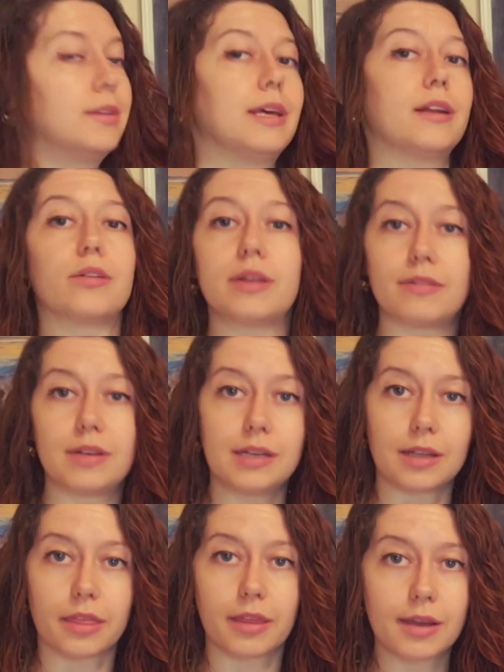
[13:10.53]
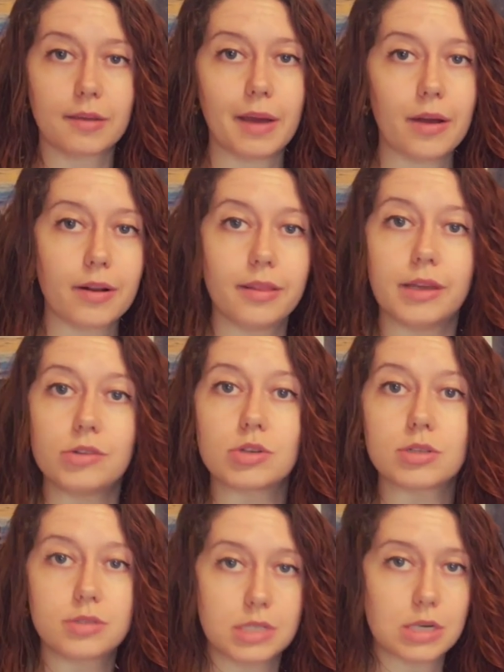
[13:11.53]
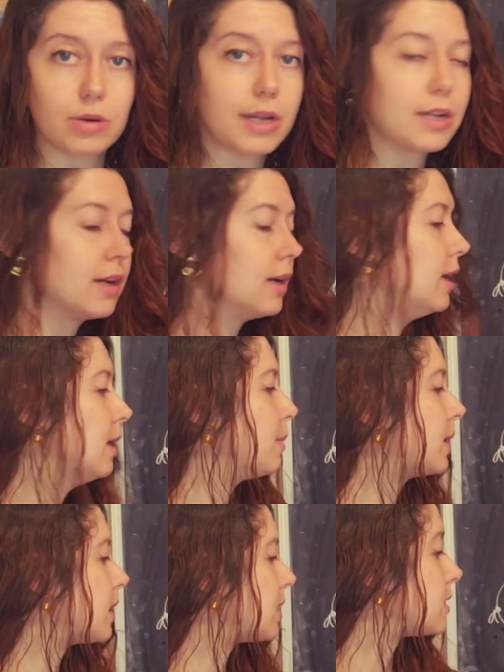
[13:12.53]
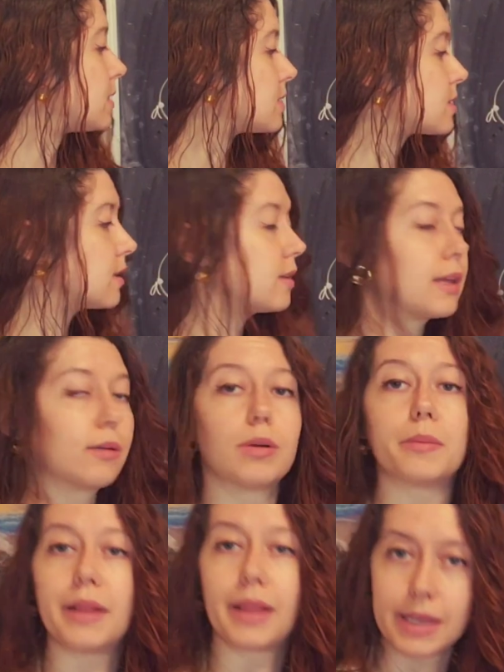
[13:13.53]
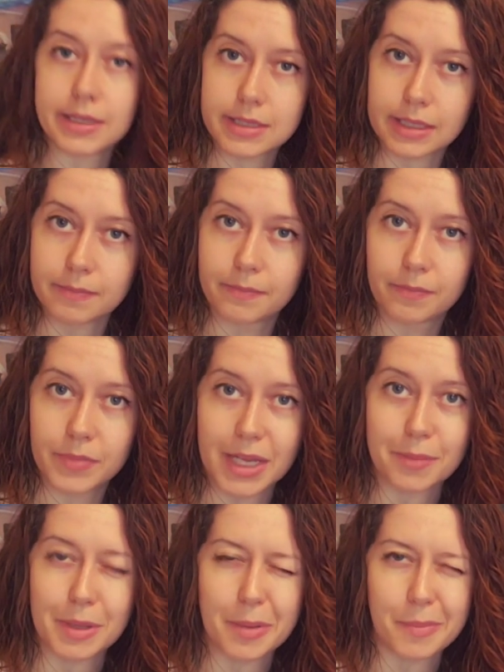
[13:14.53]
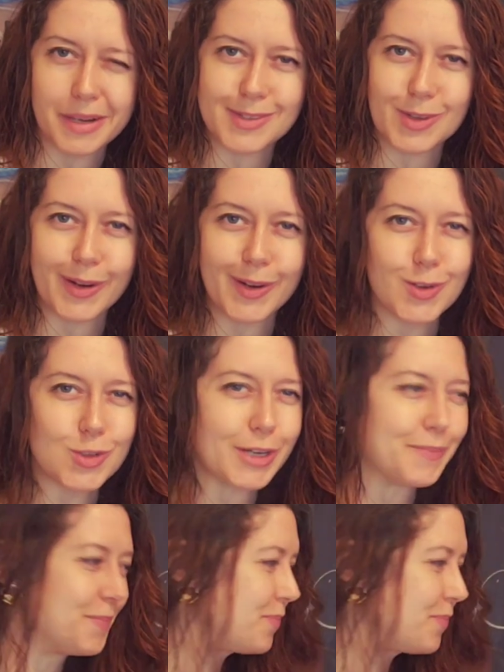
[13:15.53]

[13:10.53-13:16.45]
they don't even need to think about it. They just do it because they want to be lazy and minimize their energy.